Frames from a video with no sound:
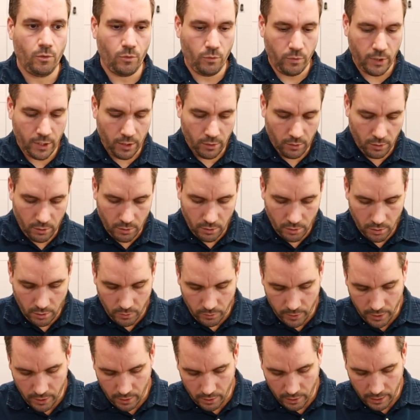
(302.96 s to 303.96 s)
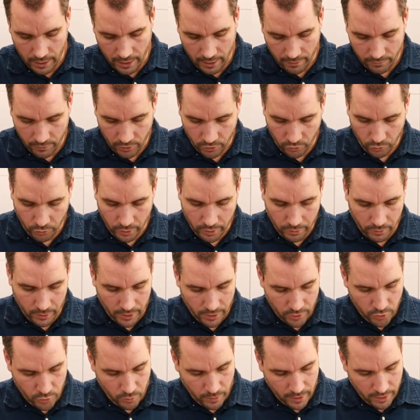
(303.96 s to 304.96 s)
When you know, when they have the three
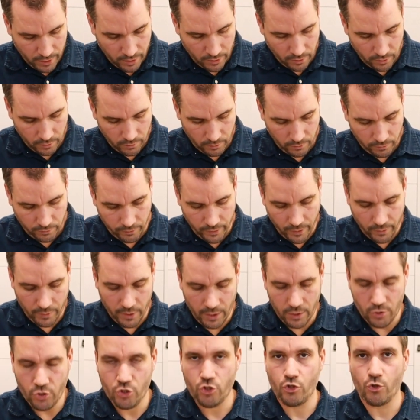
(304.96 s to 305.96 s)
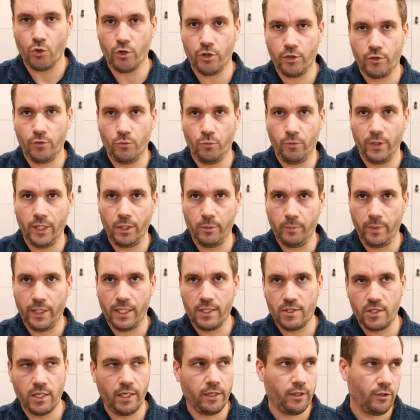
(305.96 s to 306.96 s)
wheels, when they're very short
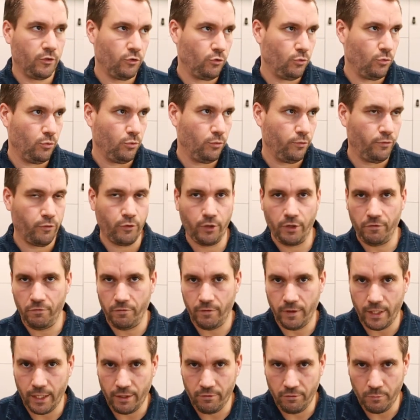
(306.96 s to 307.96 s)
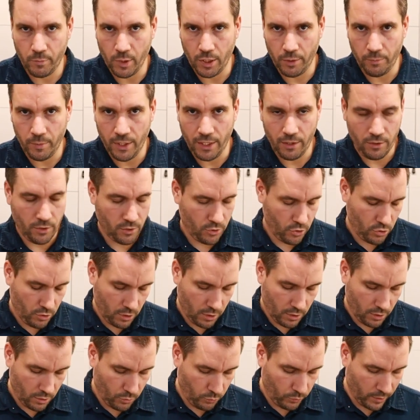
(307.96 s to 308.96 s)
wheelbase, like a 245 millimeter
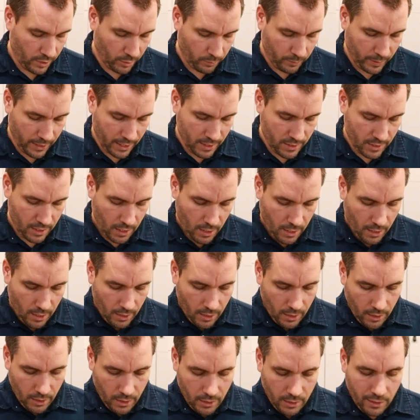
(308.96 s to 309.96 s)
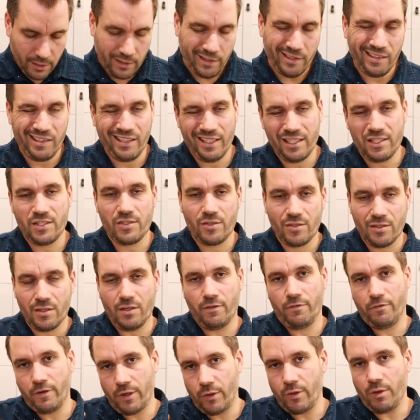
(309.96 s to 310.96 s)
wheelbase,
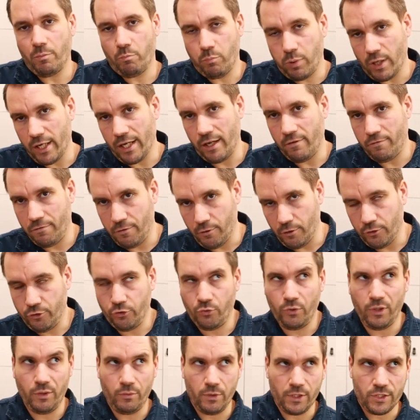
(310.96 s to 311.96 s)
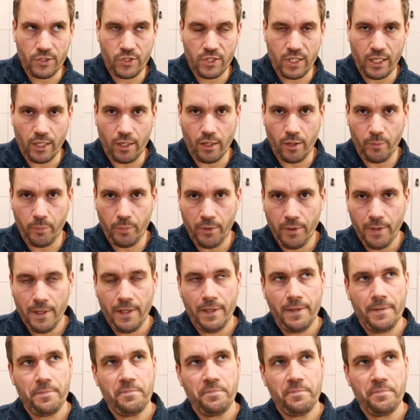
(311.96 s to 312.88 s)
that's a very playful three-wheel setup.